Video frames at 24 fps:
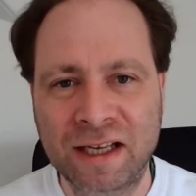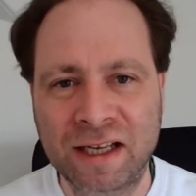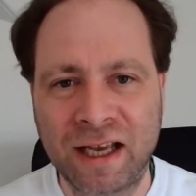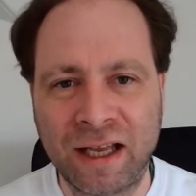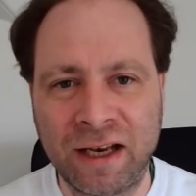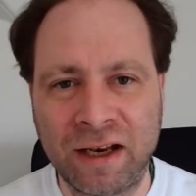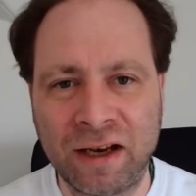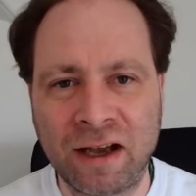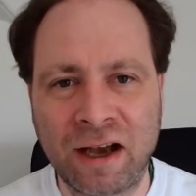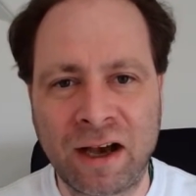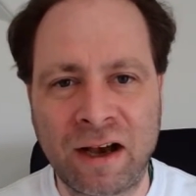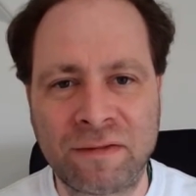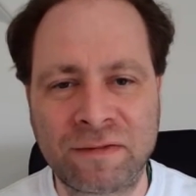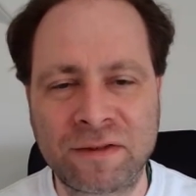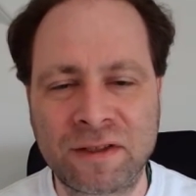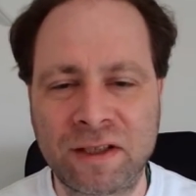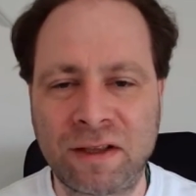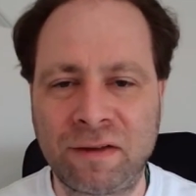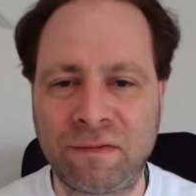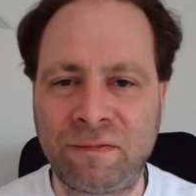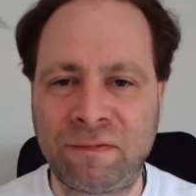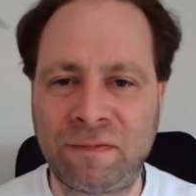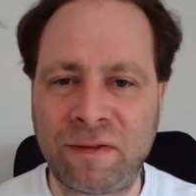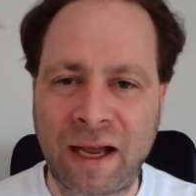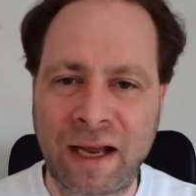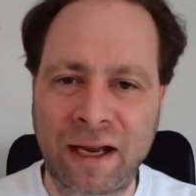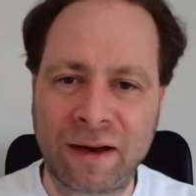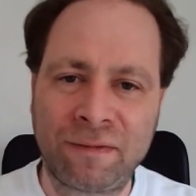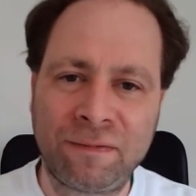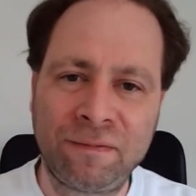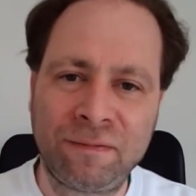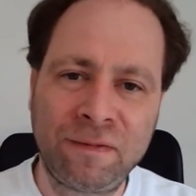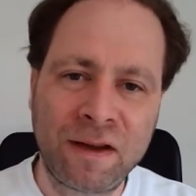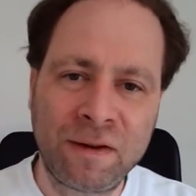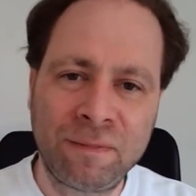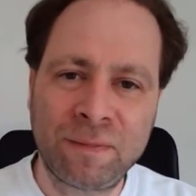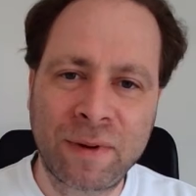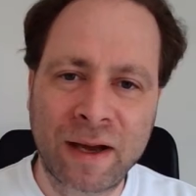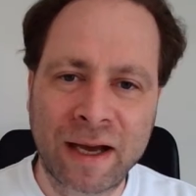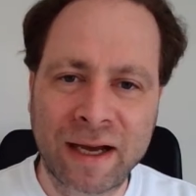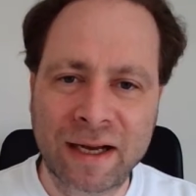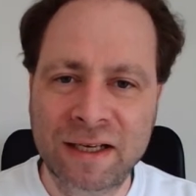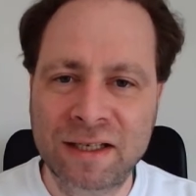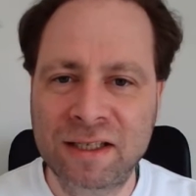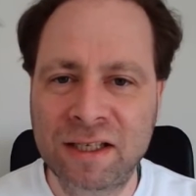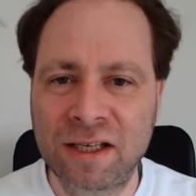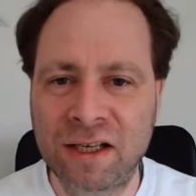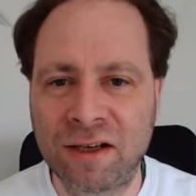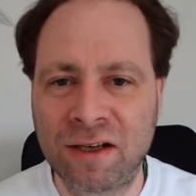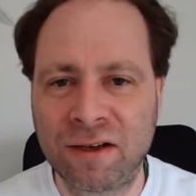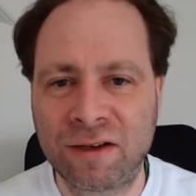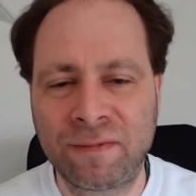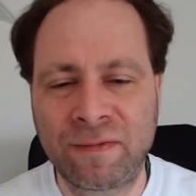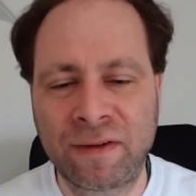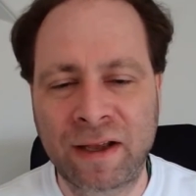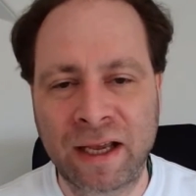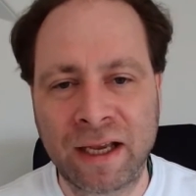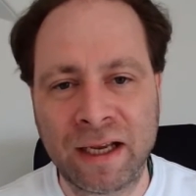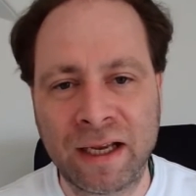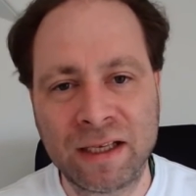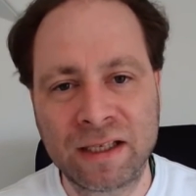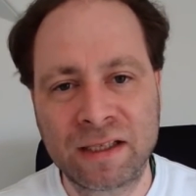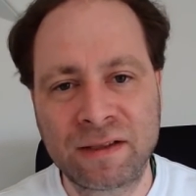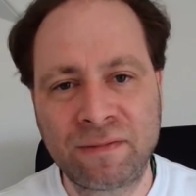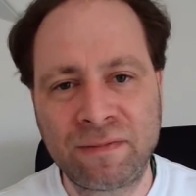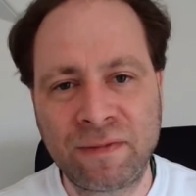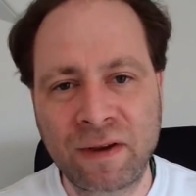and after the fact, feedback surveys,